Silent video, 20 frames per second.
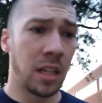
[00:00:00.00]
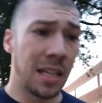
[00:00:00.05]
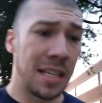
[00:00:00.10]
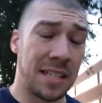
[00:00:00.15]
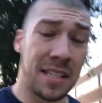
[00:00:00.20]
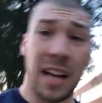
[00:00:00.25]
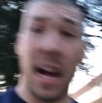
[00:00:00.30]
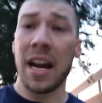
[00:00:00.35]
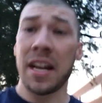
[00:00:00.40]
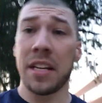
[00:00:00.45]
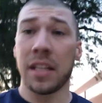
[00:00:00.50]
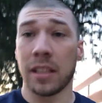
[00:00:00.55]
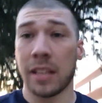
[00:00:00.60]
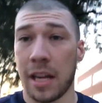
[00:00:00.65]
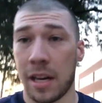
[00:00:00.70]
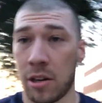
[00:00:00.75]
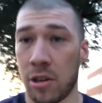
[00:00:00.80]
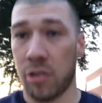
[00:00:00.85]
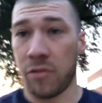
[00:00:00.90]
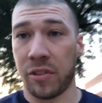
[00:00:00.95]
signed a
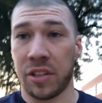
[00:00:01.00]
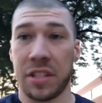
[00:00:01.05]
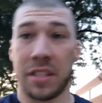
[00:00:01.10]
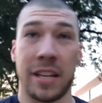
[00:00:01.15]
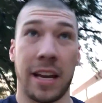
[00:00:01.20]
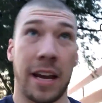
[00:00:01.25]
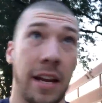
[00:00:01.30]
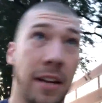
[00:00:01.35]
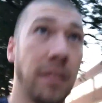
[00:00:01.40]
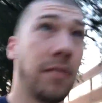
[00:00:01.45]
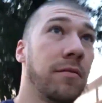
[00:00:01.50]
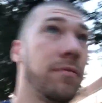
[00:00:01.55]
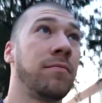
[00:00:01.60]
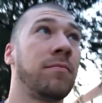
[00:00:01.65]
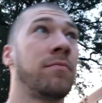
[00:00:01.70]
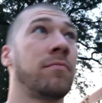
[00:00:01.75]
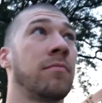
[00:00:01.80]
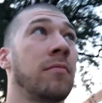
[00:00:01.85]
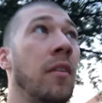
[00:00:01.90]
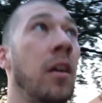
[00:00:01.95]
letter of intent,
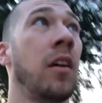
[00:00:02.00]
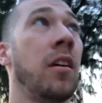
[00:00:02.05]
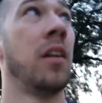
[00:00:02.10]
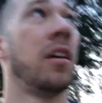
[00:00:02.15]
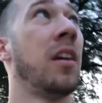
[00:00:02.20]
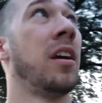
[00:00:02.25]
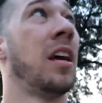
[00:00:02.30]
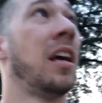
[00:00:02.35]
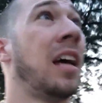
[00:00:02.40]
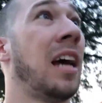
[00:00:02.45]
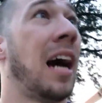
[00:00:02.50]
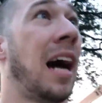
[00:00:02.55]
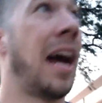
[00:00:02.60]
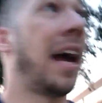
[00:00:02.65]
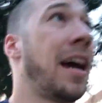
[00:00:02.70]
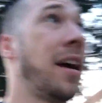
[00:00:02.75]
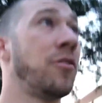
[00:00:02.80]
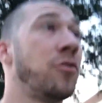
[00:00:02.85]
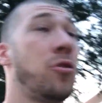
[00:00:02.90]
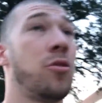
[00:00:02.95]
I
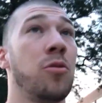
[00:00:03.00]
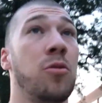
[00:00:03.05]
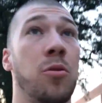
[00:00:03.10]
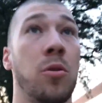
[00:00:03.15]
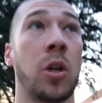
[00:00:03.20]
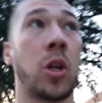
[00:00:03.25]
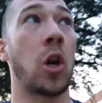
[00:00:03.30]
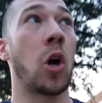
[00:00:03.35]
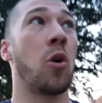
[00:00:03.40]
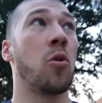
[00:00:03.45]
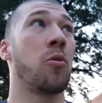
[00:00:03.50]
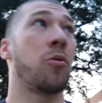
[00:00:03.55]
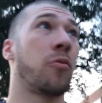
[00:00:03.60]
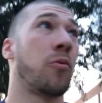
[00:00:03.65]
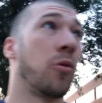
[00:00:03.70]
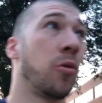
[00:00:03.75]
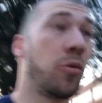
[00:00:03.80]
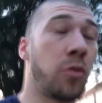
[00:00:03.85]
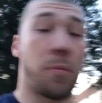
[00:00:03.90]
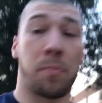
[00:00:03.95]
had to go
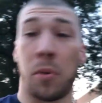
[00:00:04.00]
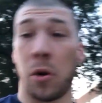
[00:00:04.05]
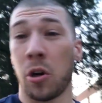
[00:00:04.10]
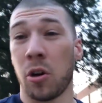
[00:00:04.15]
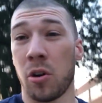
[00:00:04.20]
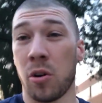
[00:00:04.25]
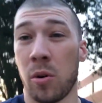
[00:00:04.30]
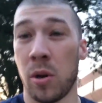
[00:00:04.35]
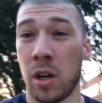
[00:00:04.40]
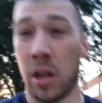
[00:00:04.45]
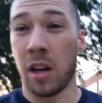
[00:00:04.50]
through the borough